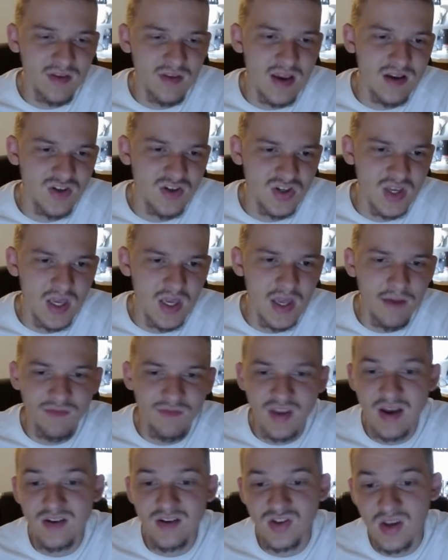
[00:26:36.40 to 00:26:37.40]
THT, if
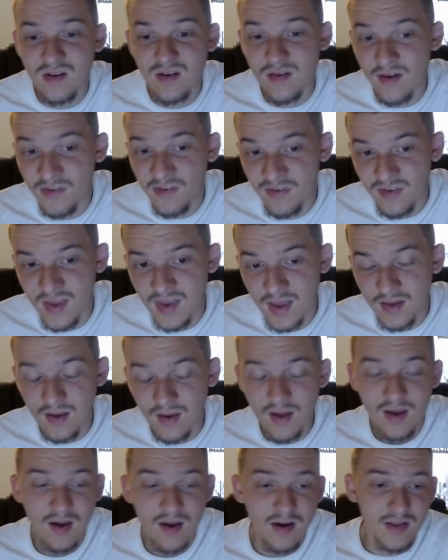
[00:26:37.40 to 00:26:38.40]
THT does sit,
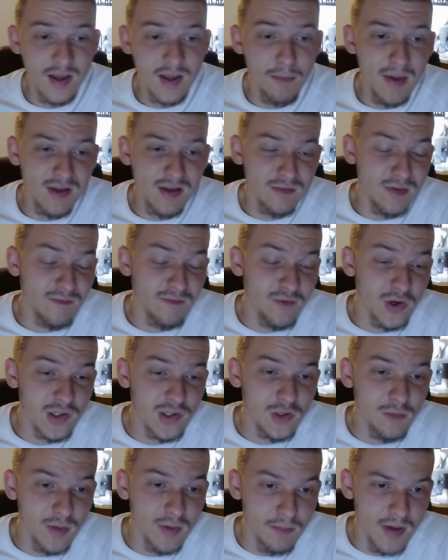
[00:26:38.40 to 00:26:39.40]
that makes me feel a
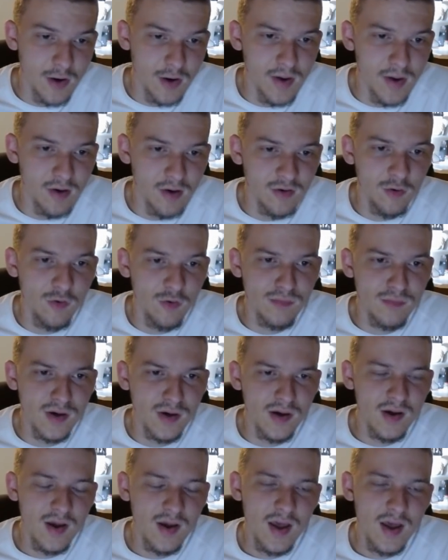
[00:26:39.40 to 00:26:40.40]
little bit better about
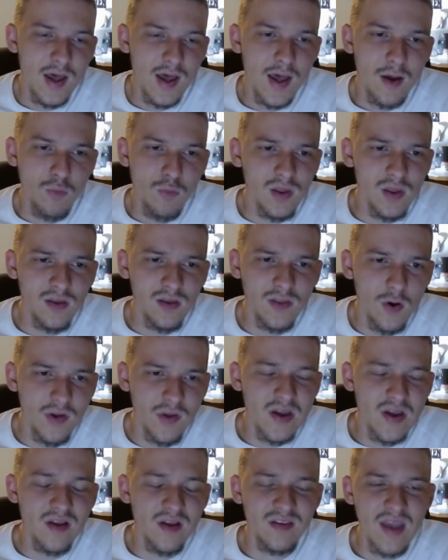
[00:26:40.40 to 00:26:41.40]
Kuzma. Really, though, I
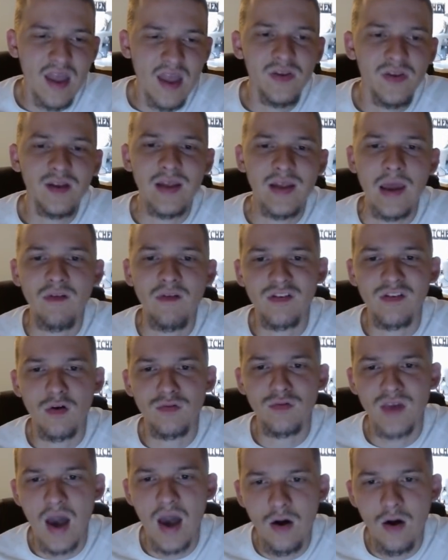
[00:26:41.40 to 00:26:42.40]
think it's Anthony Davis on
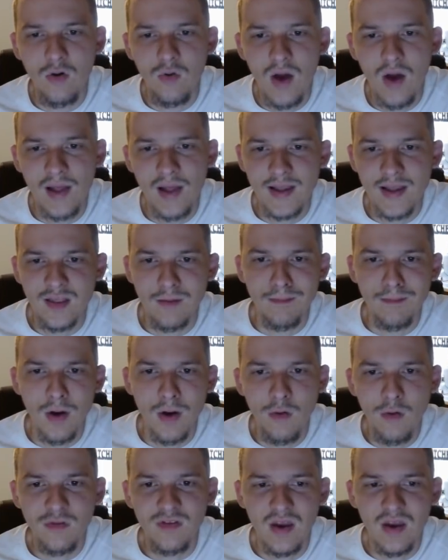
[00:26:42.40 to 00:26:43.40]
Yahoo I like the
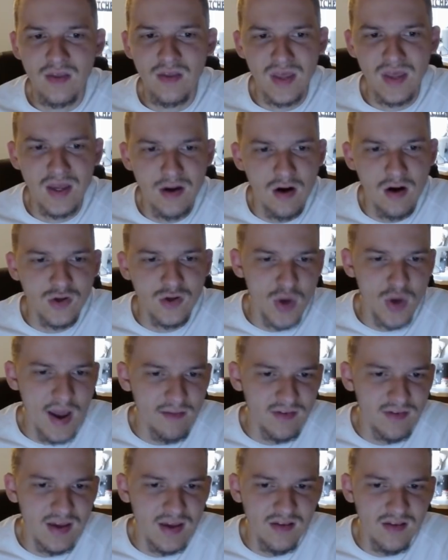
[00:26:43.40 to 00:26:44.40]
most. And then on
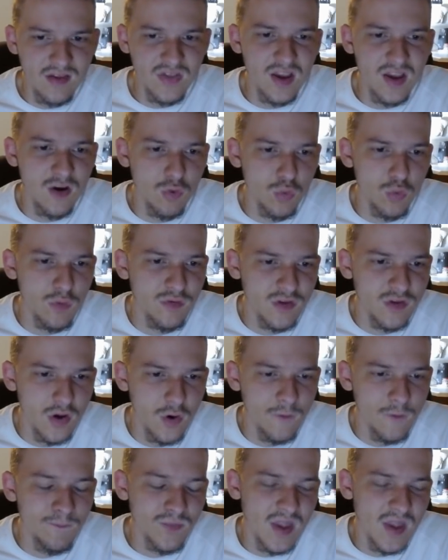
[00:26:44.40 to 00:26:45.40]
DraftKings, I think
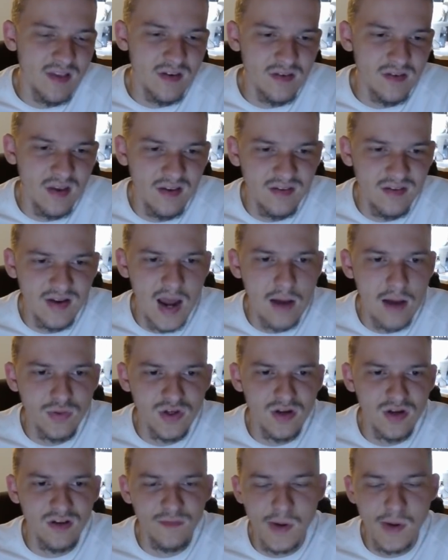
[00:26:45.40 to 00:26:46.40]
Caruso is a decent
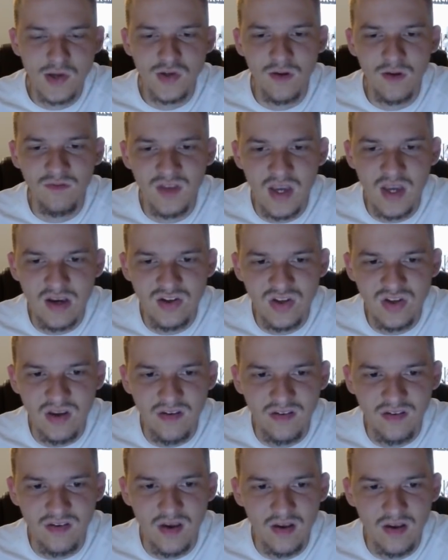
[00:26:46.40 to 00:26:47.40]
option, especially if THT
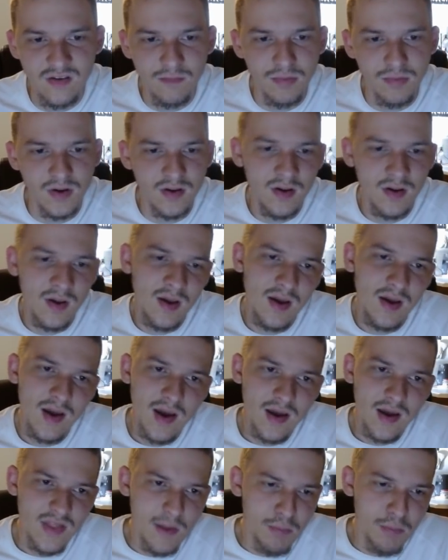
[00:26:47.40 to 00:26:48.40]
sits. But
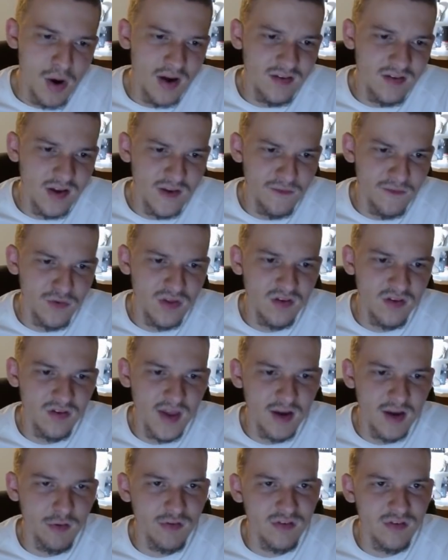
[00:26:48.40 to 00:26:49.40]
that probably does it for this
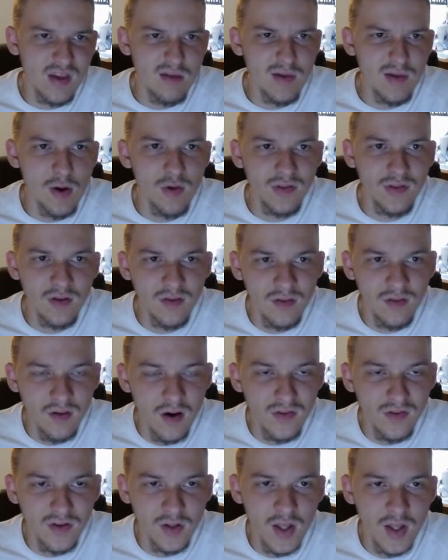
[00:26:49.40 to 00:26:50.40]
Lakers team. Now on the
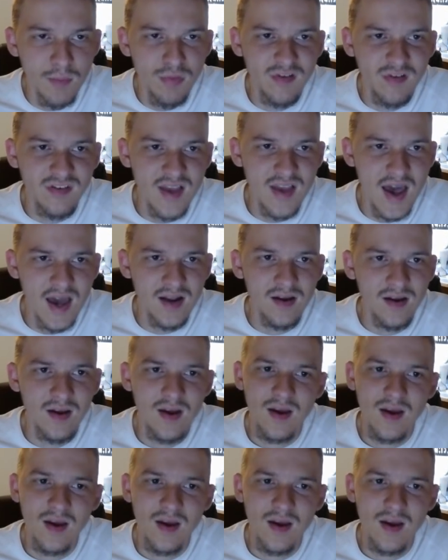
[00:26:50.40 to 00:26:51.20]
on the Clippers side,